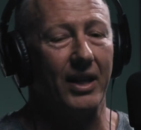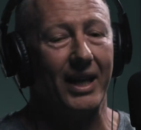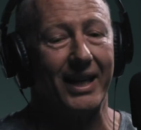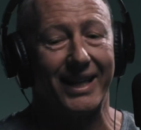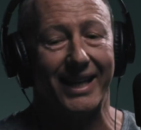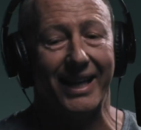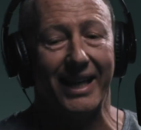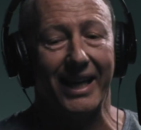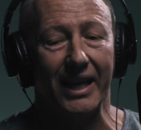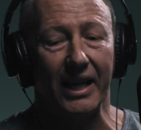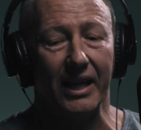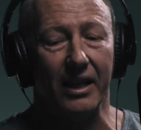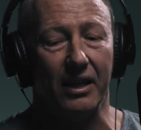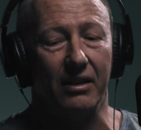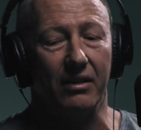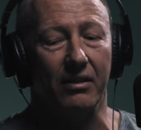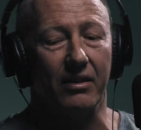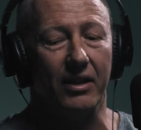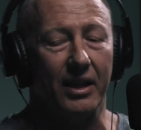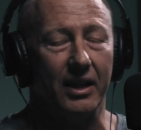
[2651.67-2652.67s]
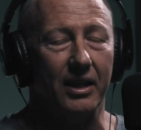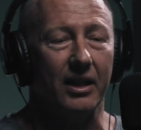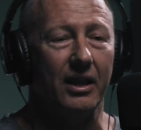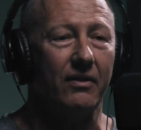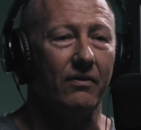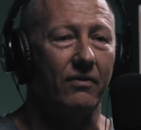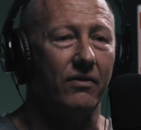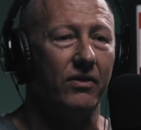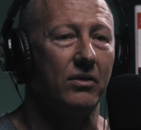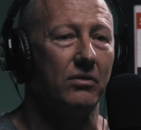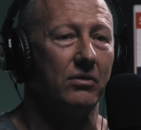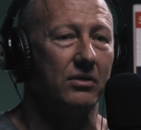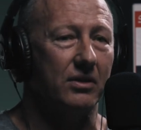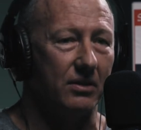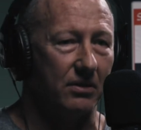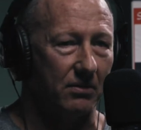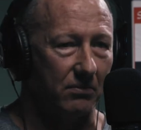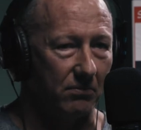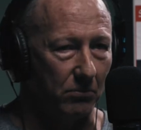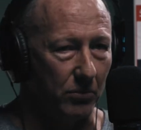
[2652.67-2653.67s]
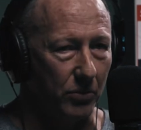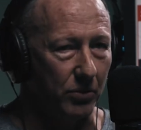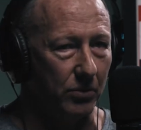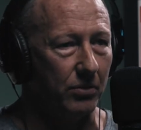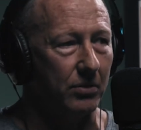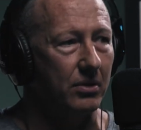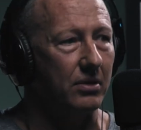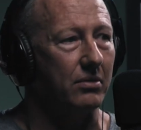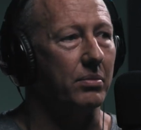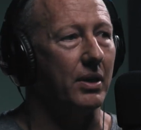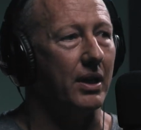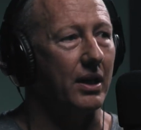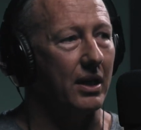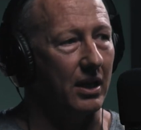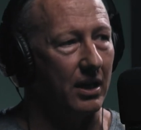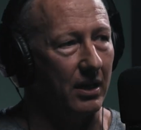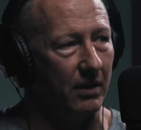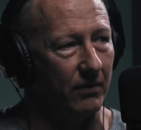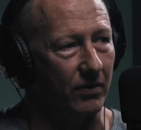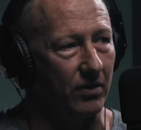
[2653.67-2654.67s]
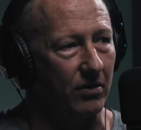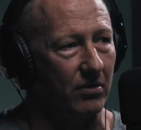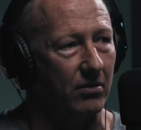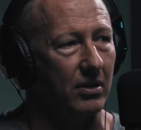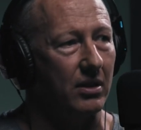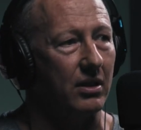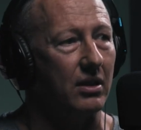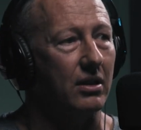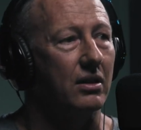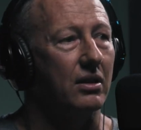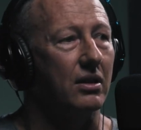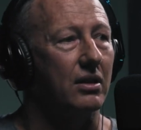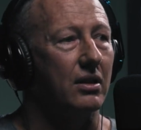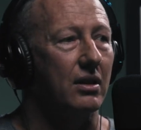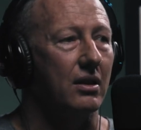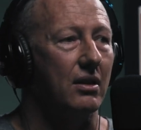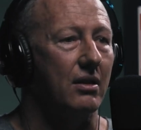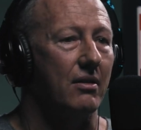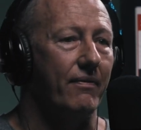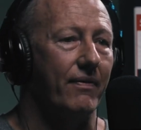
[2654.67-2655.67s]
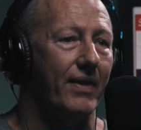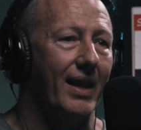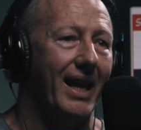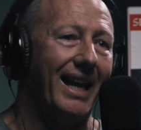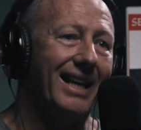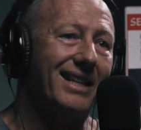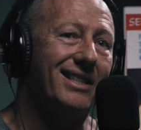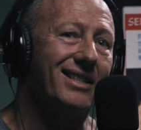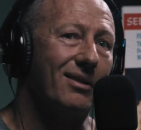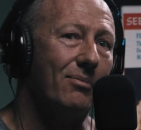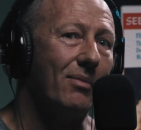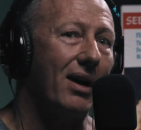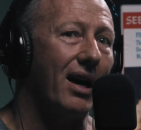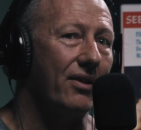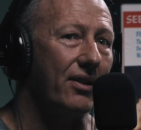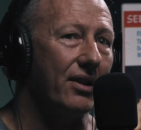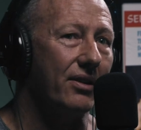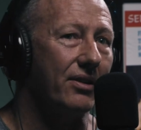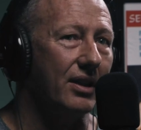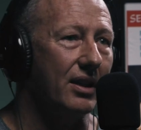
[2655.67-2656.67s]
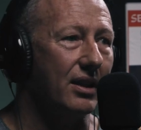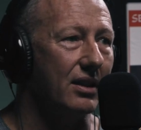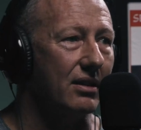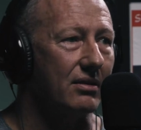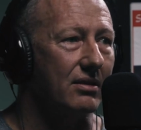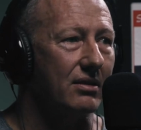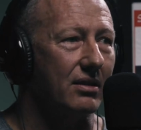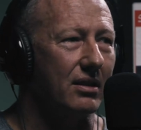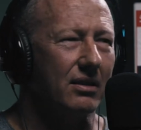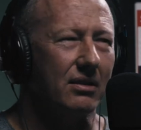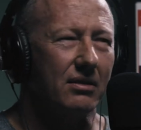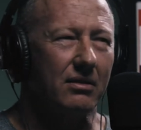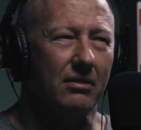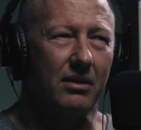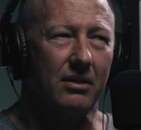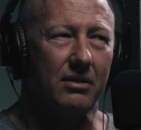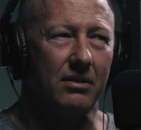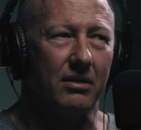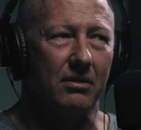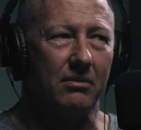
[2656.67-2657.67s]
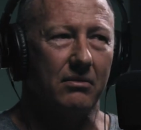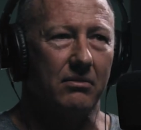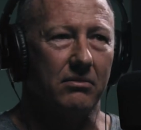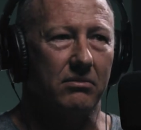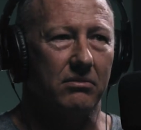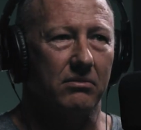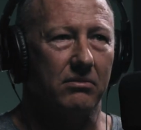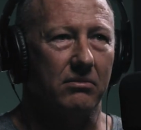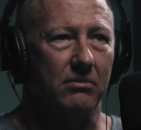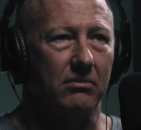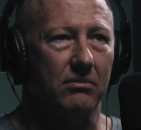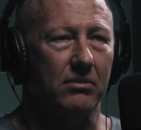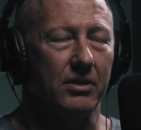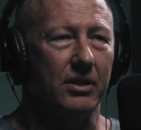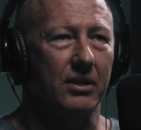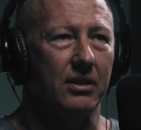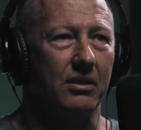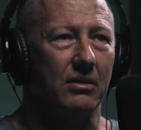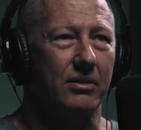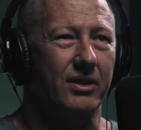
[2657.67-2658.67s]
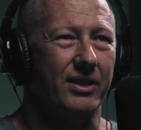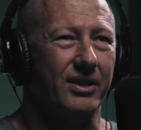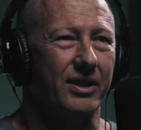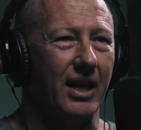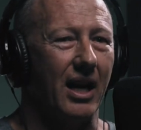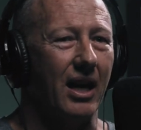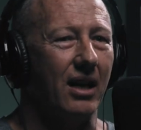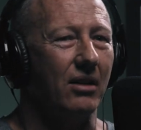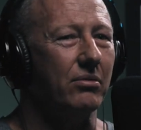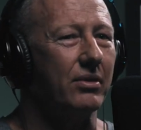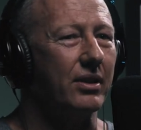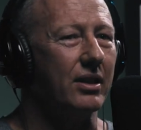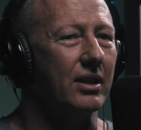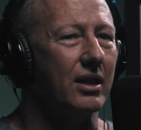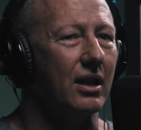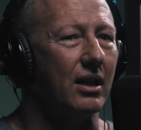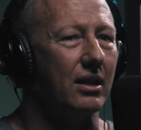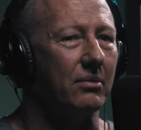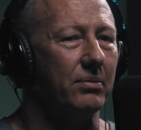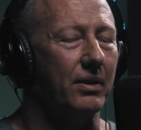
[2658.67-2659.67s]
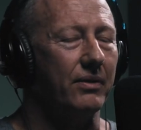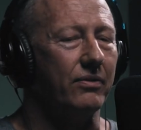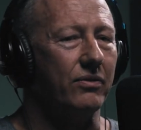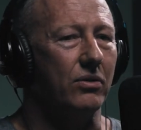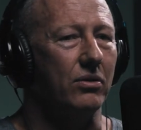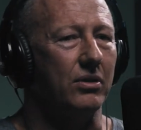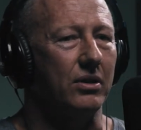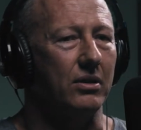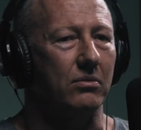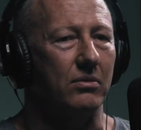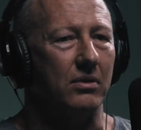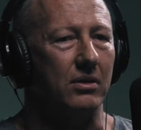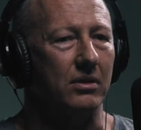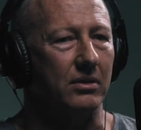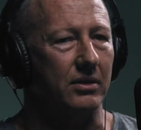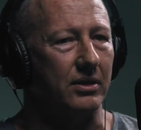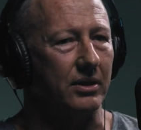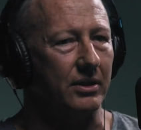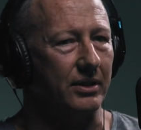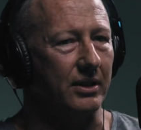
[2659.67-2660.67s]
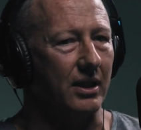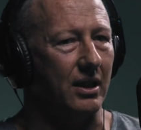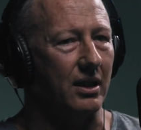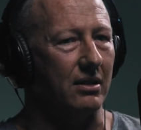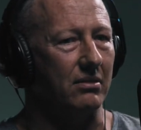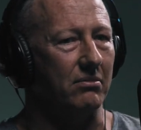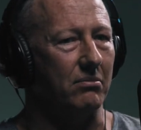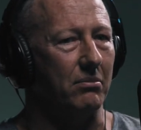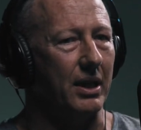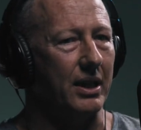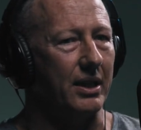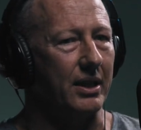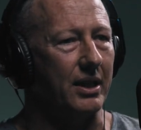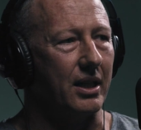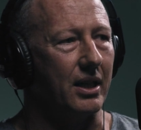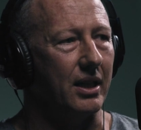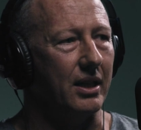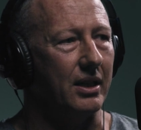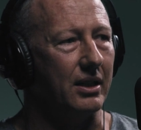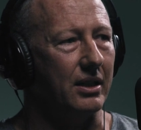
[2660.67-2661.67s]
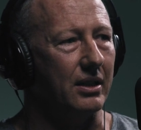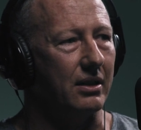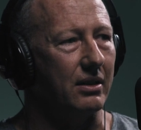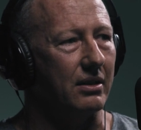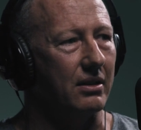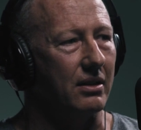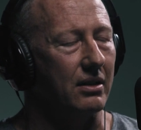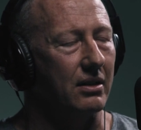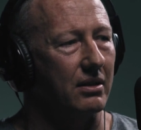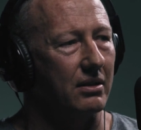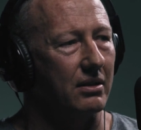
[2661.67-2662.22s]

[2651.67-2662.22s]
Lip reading: So that can then influence mood and behaviour and some other things. And it's like, so wouldn't you start with the gut before you wanted to start medicating